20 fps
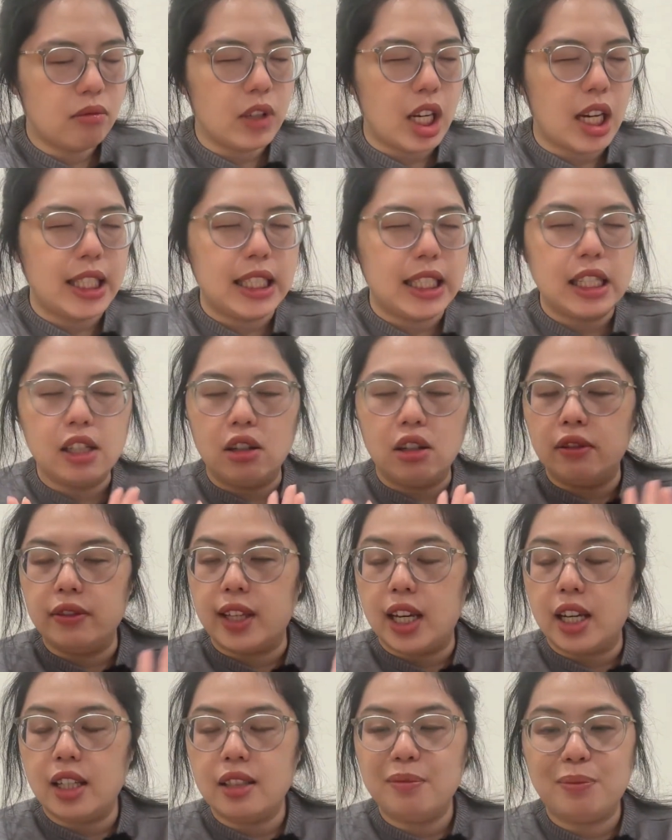I did all of
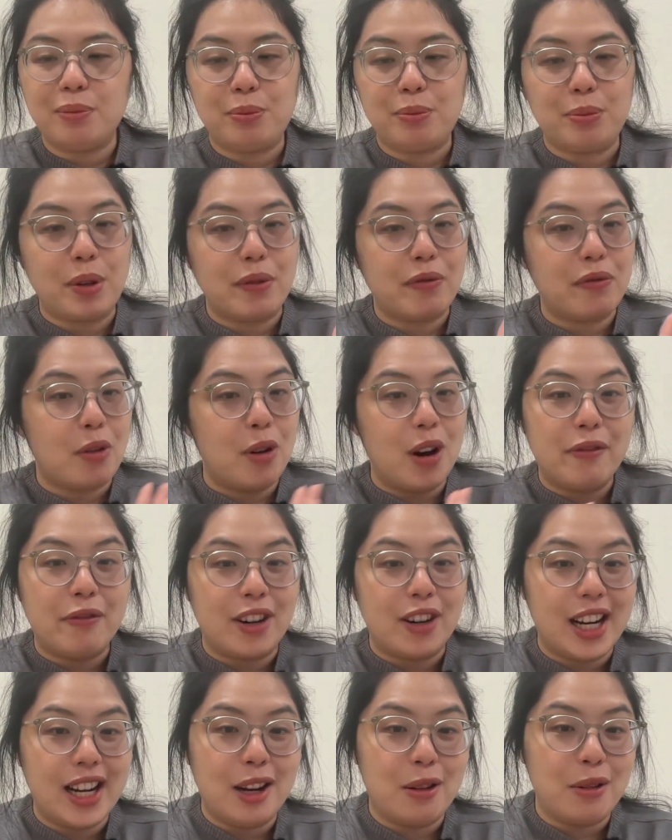that before I
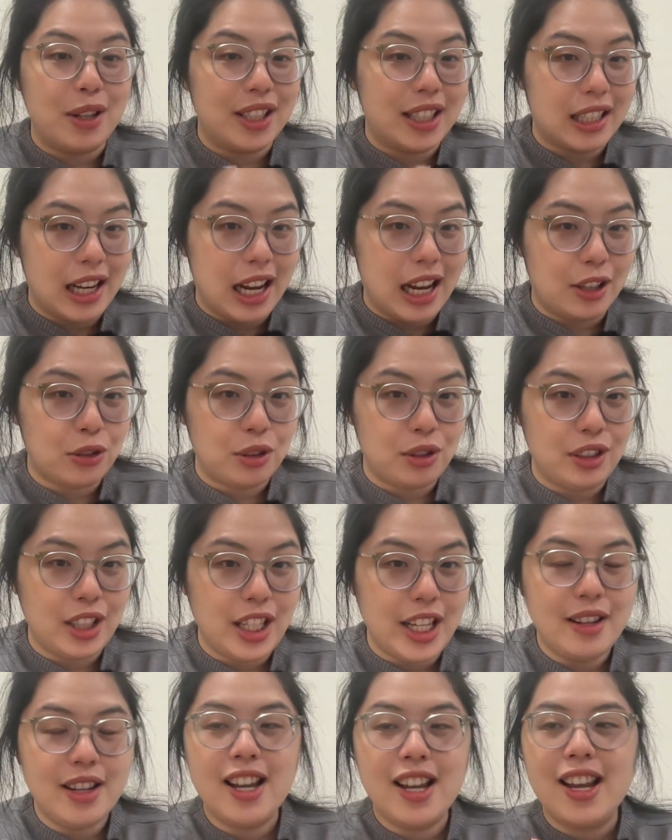fly out
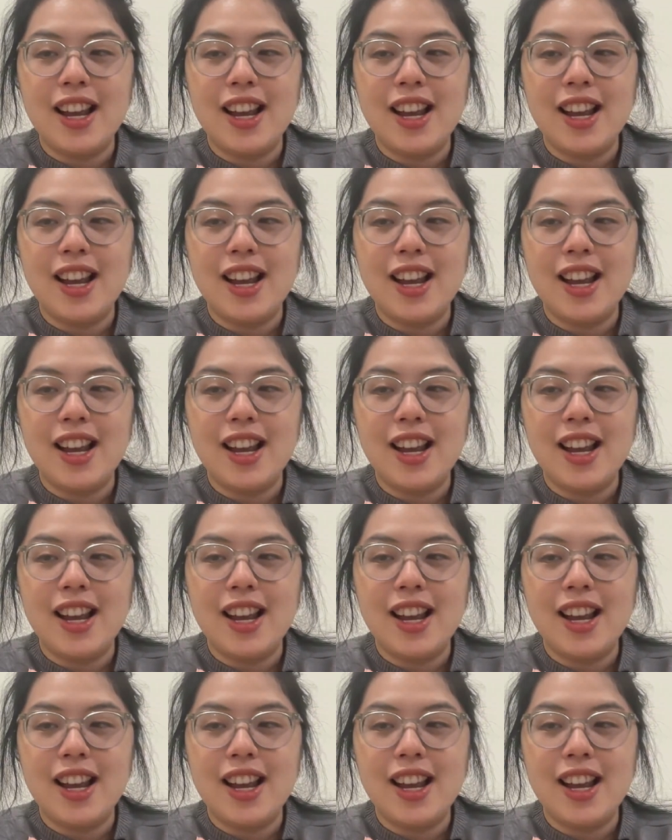internationally